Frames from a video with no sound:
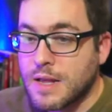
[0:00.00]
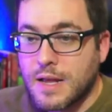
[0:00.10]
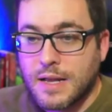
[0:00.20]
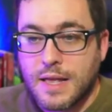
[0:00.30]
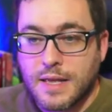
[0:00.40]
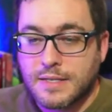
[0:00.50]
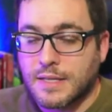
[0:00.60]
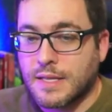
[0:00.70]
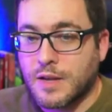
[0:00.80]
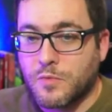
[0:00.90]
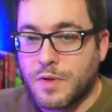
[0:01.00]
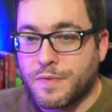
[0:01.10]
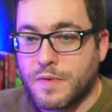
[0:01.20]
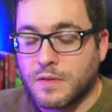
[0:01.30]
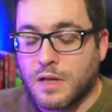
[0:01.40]
Yeah, that's the thing.
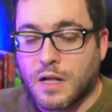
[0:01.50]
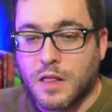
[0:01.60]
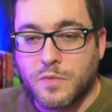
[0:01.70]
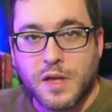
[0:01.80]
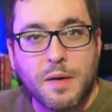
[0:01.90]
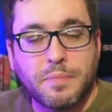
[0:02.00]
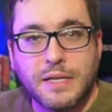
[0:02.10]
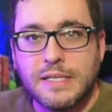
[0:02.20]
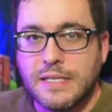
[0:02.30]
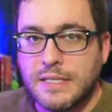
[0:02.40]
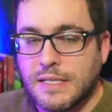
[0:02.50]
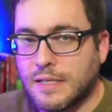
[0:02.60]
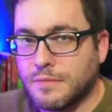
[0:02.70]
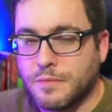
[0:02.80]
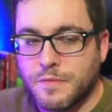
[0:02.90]
With luckily with Gunpla, it's easy
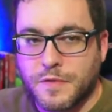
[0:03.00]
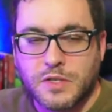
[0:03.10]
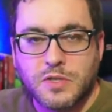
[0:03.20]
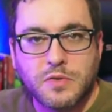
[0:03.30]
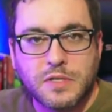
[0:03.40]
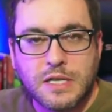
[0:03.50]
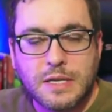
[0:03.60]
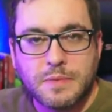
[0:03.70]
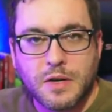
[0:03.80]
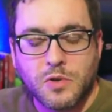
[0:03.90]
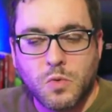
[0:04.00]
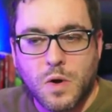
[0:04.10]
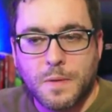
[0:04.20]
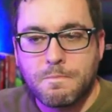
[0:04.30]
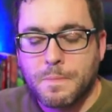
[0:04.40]
to fix those seams however you
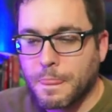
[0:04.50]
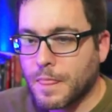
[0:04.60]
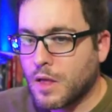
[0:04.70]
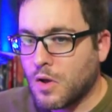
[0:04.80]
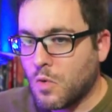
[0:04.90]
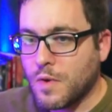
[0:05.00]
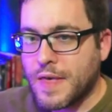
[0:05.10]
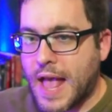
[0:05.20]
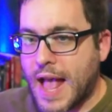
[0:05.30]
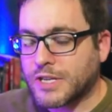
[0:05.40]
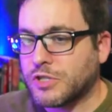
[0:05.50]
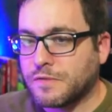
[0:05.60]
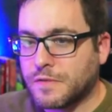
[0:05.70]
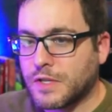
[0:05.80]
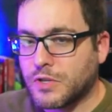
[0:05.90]
want. With action
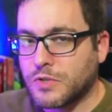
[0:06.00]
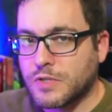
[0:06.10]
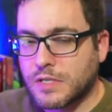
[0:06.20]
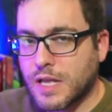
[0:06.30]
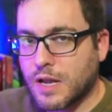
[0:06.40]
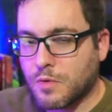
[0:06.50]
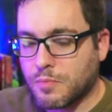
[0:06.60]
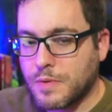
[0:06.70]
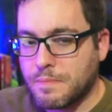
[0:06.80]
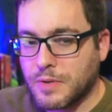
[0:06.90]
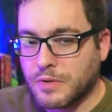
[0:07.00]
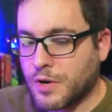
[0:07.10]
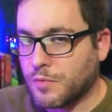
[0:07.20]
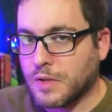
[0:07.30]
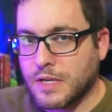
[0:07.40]
figures that are pre-built,
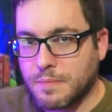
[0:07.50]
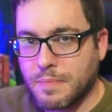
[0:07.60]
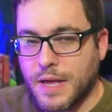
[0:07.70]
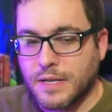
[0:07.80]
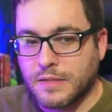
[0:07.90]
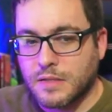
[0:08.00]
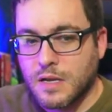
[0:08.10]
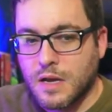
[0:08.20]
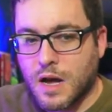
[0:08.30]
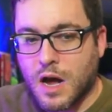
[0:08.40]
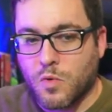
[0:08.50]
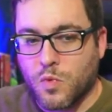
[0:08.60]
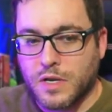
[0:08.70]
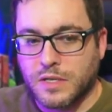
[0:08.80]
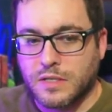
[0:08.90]
it really depends on
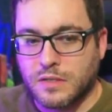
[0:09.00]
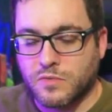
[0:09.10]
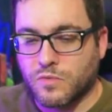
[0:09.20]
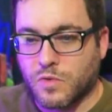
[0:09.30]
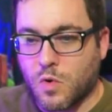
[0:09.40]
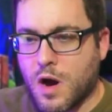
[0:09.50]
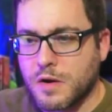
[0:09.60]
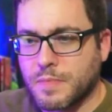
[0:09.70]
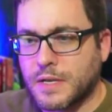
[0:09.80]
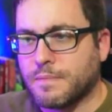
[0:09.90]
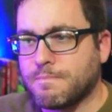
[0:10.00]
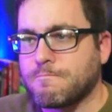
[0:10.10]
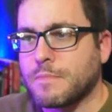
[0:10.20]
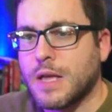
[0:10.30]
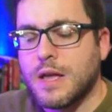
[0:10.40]
what is required. But
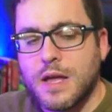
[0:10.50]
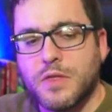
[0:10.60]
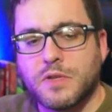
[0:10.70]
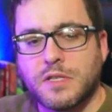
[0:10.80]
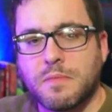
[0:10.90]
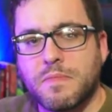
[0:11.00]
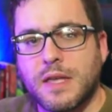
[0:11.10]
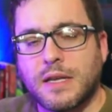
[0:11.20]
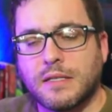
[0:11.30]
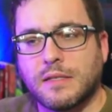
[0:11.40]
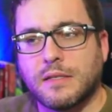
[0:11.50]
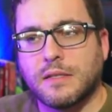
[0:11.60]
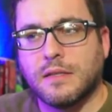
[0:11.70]
there's some things